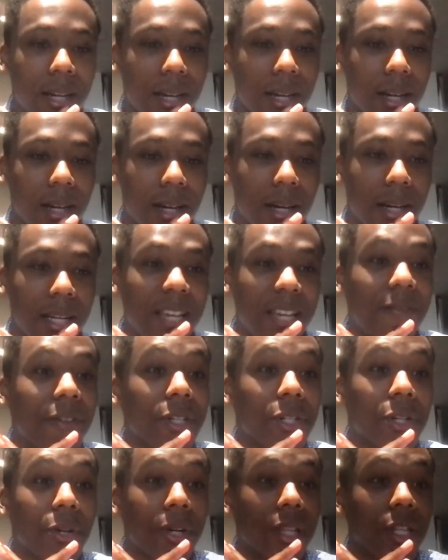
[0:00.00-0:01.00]

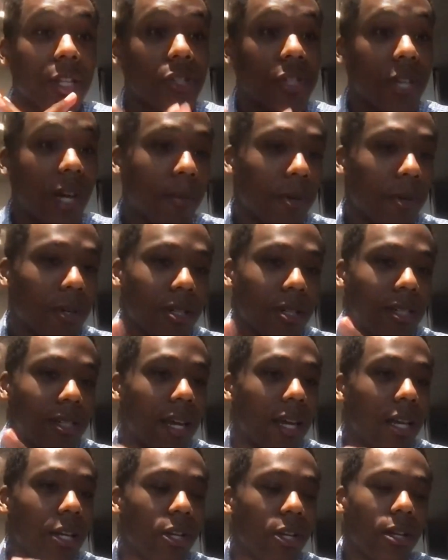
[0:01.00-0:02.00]
during the summer,
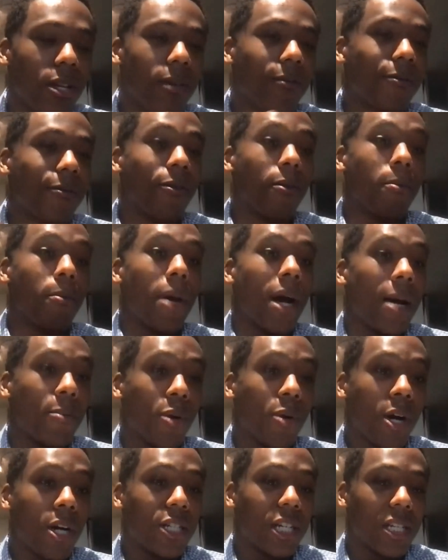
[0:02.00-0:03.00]
say for my
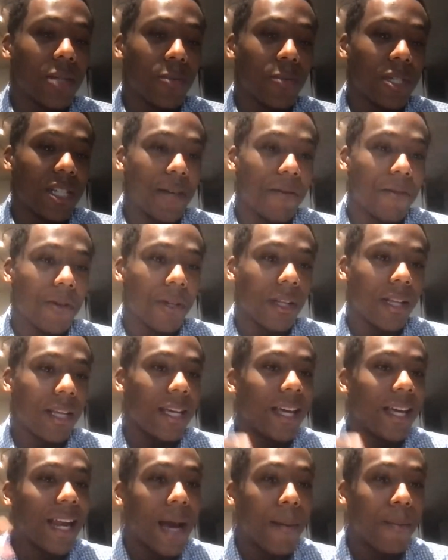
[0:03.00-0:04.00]
project
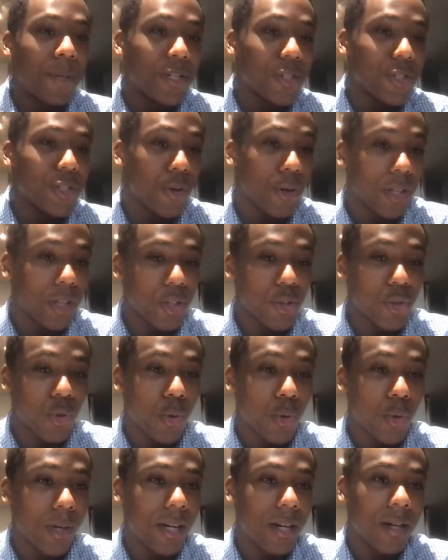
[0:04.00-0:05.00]
specifically, it happens during the
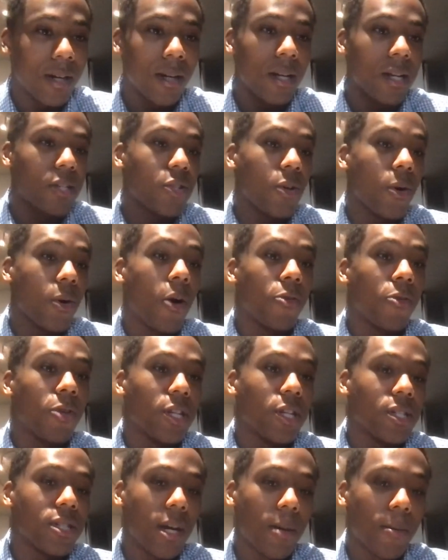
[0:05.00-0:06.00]
school year. So over
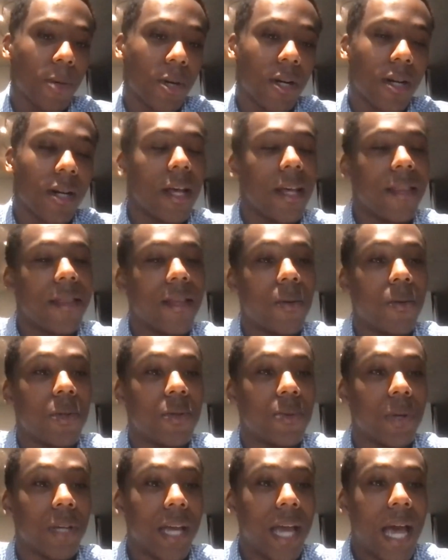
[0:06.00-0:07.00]
the summer, nothing
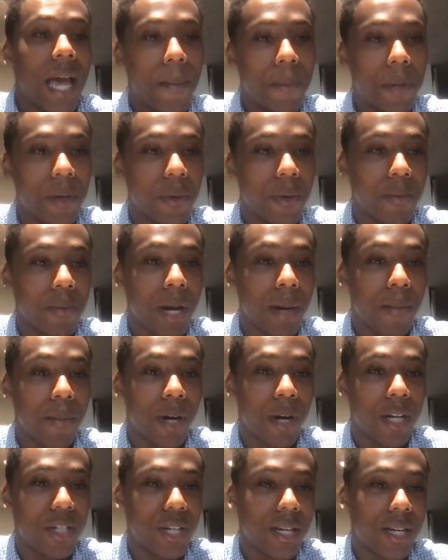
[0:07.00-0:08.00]
was really happening with my
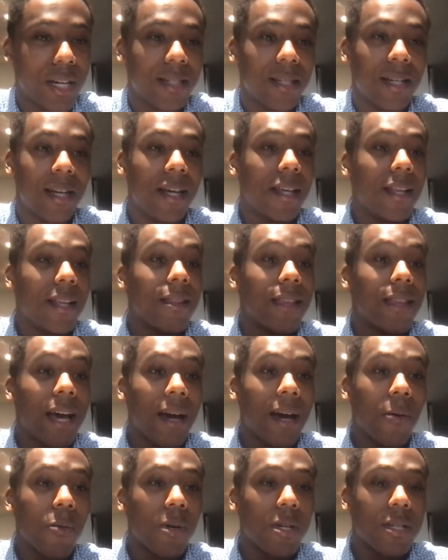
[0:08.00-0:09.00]
project.
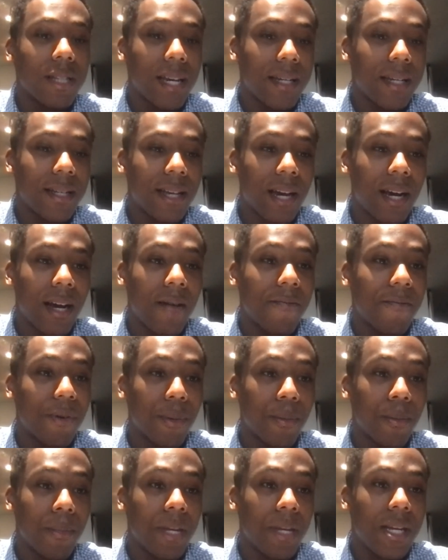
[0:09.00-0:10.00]
That was a time
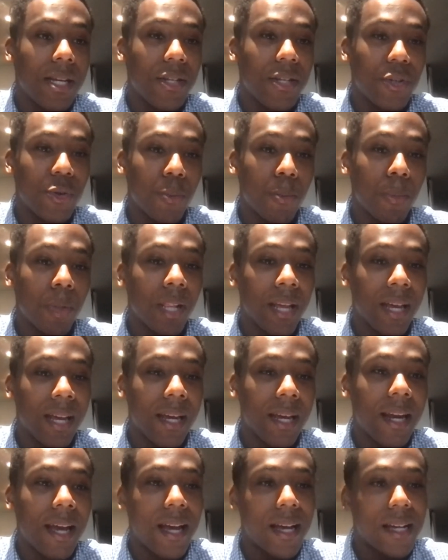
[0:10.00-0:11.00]
for me to
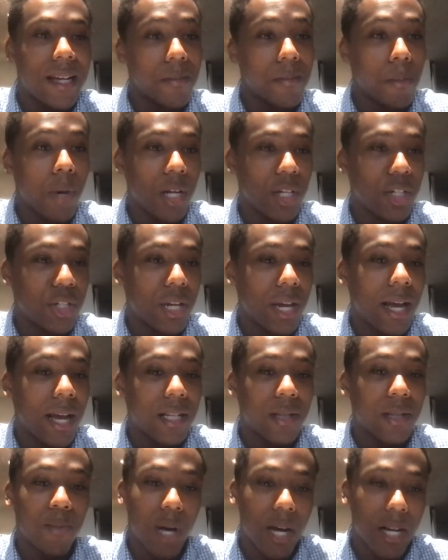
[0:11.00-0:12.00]
plan as much
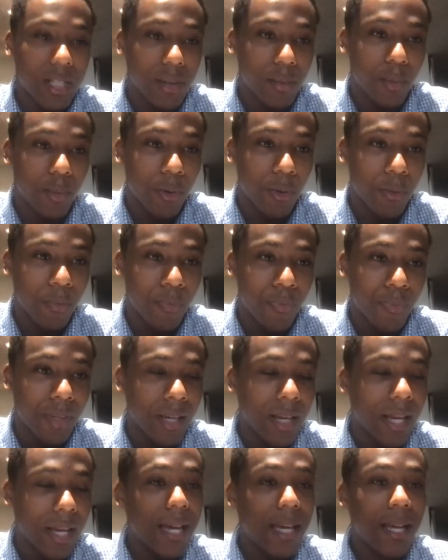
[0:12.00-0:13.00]
as possible.
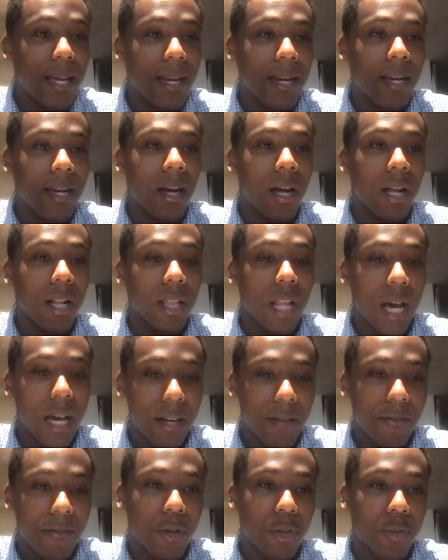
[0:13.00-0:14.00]
And a
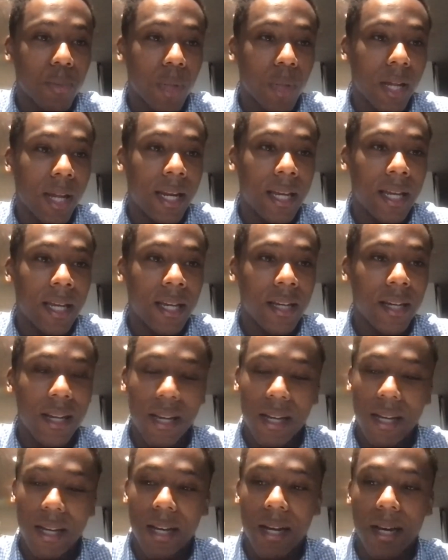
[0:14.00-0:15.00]
lot of those planning
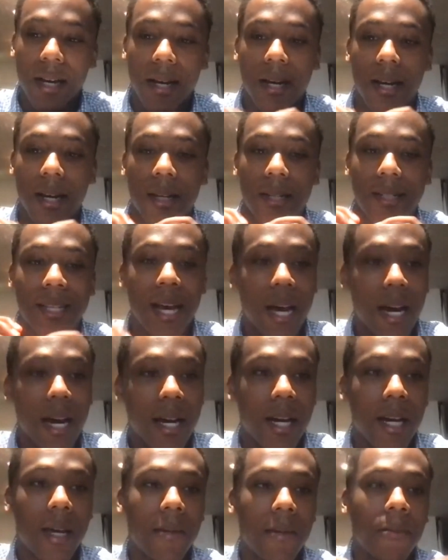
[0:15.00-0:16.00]

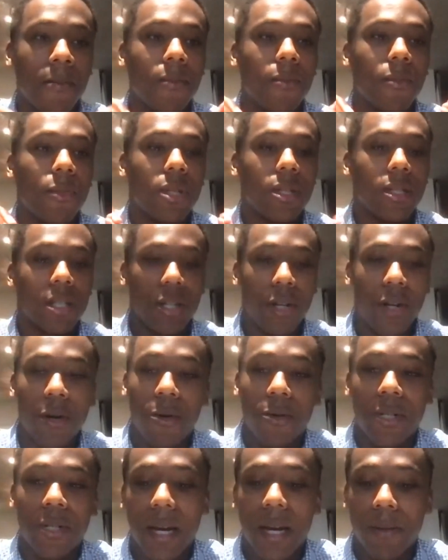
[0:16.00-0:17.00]
time,
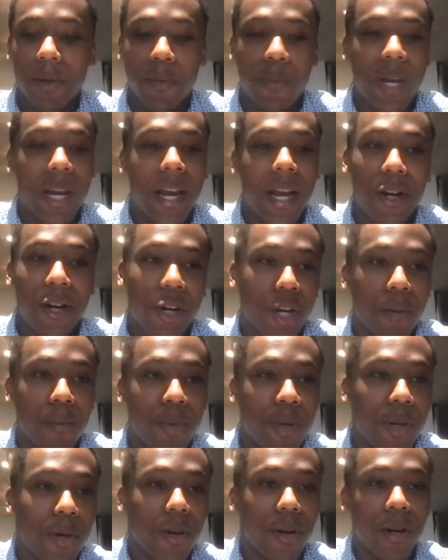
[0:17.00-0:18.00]
time spent at your
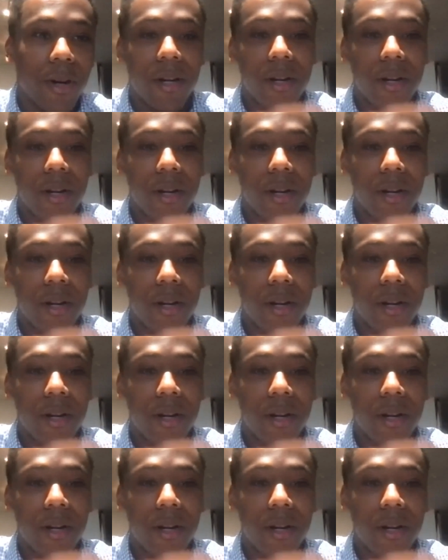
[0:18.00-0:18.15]
computer,